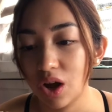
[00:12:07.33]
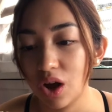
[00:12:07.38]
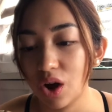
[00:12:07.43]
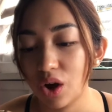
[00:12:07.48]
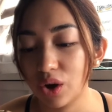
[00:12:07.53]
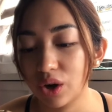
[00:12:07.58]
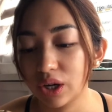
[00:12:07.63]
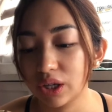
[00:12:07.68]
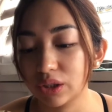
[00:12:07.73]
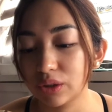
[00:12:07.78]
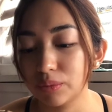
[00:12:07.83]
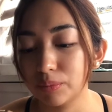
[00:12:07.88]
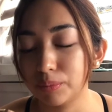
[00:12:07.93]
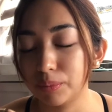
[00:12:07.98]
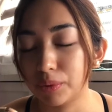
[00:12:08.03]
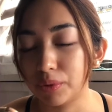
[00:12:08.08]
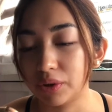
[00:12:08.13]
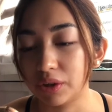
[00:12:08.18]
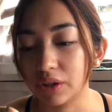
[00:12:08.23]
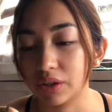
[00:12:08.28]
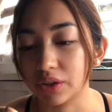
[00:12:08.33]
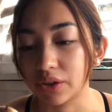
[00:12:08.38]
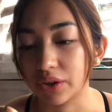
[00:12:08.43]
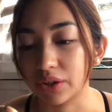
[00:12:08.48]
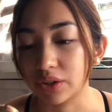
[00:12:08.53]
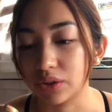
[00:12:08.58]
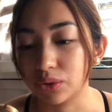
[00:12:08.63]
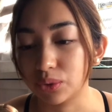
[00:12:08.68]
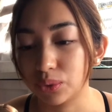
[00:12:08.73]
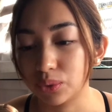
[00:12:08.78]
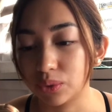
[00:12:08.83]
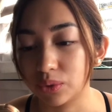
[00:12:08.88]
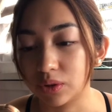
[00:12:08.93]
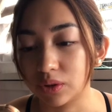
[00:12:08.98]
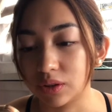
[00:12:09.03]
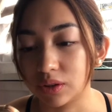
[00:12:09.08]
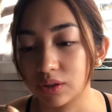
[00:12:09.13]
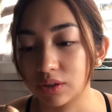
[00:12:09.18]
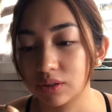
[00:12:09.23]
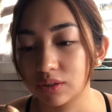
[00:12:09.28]
or itong Polaroid 2.
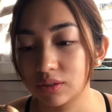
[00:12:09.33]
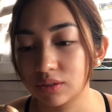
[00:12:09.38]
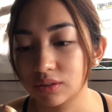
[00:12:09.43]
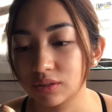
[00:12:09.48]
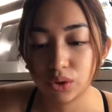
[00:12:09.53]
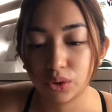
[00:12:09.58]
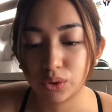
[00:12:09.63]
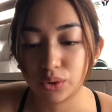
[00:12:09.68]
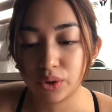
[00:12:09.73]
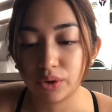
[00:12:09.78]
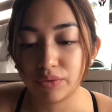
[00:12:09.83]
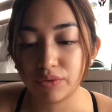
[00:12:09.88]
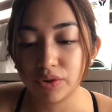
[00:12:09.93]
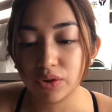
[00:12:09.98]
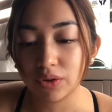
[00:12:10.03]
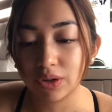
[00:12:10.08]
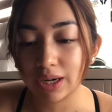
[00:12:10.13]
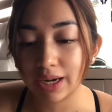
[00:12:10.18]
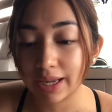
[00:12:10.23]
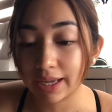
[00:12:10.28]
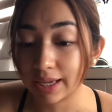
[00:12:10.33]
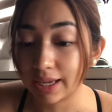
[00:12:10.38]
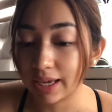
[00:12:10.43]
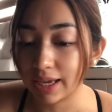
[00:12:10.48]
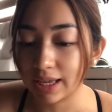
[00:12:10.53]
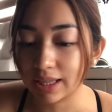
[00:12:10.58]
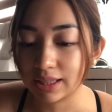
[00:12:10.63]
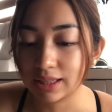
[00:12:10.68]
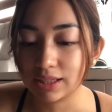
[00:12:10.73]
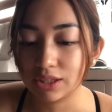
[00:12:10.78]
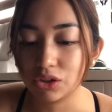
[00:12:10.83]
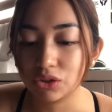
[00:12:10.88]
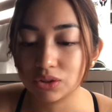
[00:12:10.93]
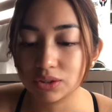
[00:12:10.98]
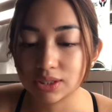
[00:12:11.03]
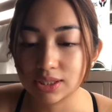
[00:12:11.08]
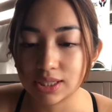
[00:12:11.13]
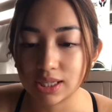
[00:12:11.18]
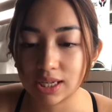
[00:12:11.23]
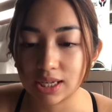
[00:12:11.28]
So, if you click it, you'll
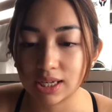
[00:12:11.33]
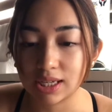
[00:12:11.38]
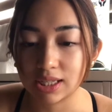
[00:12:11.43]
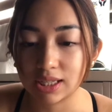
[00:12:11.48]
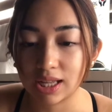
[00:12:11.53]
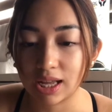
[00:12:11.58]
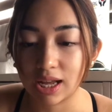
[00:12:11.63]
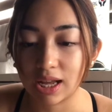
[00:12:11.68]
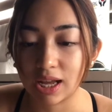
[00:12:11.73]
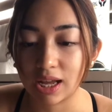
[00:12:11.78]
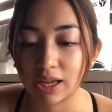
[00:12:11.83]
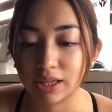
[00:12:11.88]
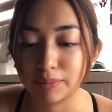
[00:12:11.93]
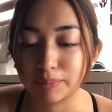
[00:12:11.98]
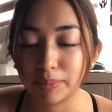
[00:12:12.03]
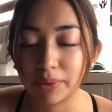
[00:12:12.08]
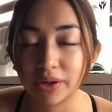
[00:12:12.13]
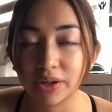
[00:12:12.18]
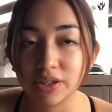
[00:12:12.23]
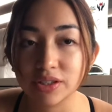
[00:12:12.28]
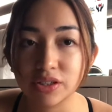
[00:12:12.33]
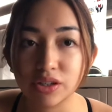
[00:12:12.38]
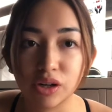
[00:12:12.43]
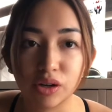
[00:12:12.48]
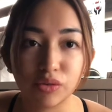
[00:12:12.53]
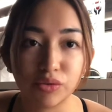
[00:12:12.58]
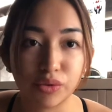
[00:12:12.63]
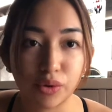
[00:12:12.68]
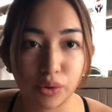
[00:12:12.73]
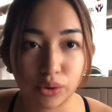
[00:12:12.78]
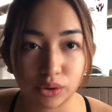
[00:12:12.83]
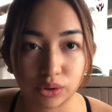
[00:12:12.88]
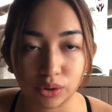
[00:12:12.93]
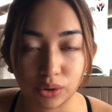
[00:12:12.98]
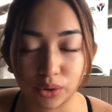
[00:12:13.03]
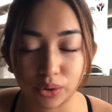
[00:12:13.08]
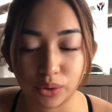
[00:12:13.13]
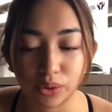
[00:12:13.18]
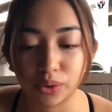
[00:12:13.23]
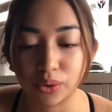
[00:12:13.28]
see na it blurs your
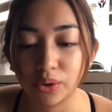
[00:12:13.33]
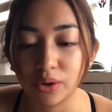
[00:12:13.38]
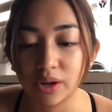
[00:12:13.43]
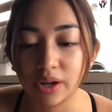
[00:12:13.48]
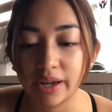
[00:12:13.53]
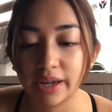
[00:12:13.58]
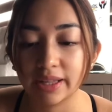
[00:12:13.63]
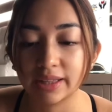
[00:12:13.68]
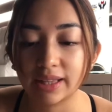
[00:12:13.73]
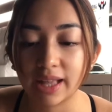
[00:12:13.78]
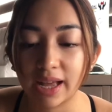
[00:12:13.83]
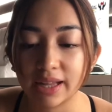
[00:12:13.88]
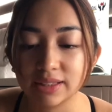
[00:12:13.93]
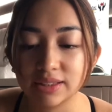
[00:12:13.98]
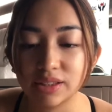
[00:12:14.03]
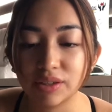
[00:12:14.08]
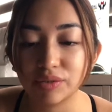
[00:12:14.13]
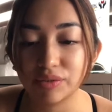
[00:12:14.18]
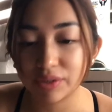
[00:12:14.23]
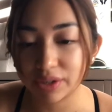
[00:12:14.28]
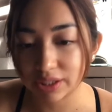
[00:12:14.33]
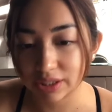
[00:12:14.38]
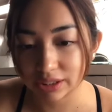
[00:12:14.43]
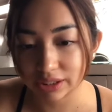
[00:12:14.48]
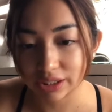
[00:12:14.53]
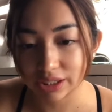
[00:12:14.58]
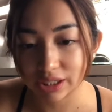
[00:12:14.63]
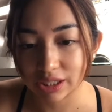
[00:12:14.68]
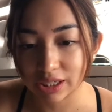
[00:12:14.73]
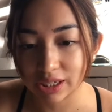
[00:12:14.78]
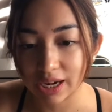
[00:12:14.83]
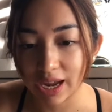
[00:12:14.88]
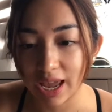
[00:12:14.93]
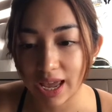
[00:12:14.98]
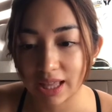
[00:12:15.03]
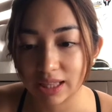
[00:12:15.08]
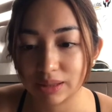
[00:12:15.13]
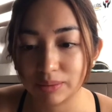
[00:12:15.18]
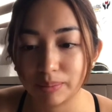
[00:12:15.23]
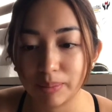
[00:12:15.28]
photo, it adds a filter,
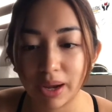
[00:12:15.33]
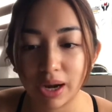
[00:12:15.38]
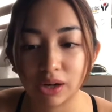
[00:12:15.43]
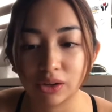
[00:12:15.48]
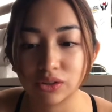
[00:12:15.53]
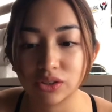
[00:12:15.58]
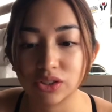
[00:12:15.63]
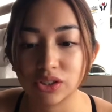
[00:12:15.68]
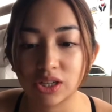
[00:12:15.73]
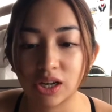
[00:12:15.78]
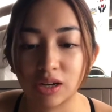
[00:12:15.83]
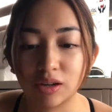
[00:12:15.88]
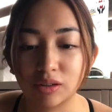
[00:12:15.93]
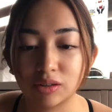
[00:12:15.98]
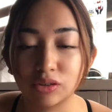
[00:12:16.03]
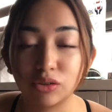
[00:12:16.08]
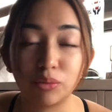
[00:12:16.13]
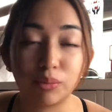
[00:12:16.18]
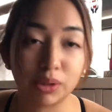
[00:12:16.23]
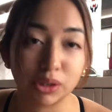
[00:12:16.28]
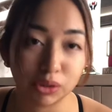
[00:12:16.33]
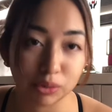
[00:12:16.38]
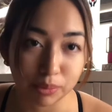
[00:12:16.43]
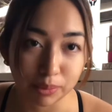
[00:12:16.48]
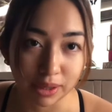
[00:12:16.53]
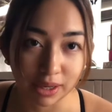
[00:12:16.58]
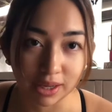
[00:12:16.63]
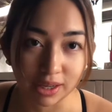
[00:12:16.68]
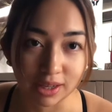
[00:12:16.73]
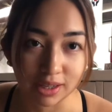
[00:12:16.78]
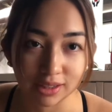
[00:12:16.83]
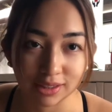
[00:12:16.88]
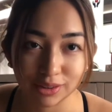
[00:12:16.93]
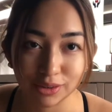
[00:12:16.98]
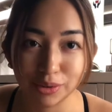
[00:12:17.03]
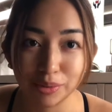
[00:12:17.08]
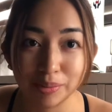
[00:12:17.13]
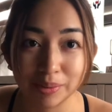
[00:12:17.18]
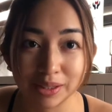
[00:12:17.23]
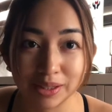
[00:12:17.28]
and meron siyang dumi-dumi.
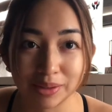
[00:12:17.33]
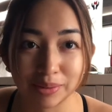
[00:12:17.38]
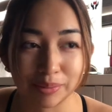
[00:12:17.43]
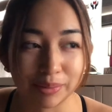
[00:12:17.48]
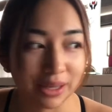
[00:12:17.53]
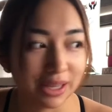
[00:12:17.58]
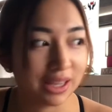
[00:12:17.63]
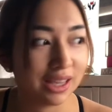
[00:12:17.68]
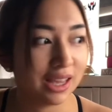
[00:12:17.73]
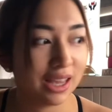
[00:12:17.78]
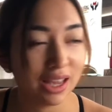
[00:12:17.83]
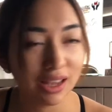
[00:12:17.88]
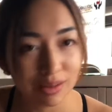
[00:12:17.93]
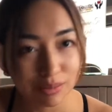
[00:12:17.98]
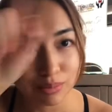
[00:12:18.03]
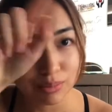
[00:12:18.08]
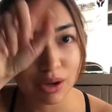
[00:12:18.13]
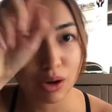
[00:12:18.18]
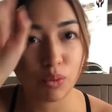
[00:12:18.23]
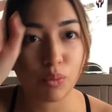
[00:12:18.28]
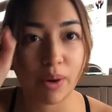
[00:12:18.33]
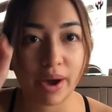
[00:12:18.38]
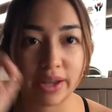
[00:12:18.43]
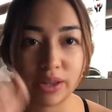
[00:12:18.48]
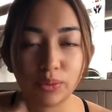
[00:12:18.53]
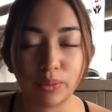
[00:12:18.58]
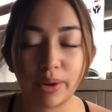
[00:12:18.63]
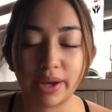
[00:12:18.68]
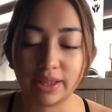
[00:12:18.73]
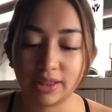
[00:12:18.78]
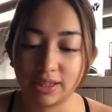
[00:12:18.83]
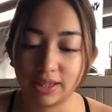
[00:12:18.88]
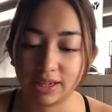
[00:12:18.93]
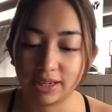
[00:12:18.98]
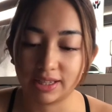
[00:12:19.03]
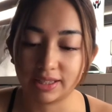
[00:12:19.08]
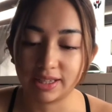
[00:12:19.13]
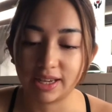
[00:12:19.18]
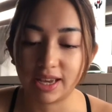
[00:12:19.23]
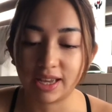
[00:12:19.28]
Dumi-dumi. Mga white-white na
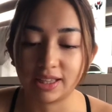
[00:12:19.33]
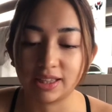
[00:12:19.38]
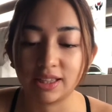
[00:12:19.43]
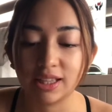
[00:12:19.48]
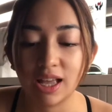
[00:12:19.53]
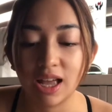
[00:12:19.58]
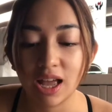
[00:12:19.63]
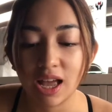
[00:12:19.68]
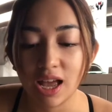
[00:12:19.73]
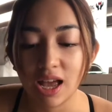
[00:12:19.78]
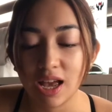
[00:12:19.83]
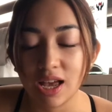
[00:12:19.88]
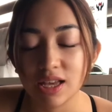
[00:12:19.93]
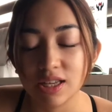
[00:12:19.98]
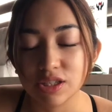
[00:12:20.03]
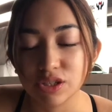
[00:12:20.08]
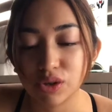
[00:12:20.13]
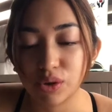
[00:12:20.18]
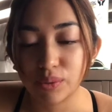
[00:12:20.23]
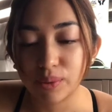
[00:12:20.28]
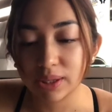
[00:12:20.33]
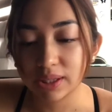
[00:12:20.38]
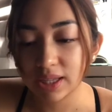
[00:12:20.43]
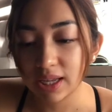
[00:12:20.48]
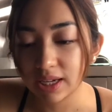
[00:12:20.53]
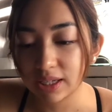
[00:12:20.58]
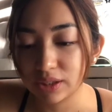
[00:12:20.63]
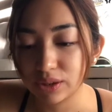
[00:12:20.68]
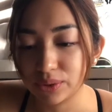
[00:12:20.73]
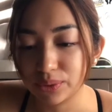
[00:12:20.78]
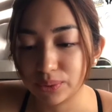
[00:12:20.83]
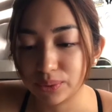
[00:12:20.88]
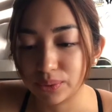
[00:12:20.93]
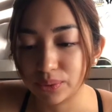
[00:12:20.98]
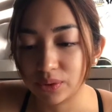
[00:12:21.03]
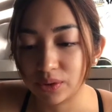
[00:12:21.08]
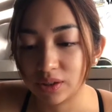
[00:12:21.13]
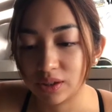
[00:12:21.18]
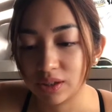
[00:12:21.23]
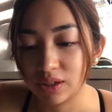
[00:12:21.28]
ganyan. So, what I
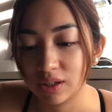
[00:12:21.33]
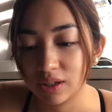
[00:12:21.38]
do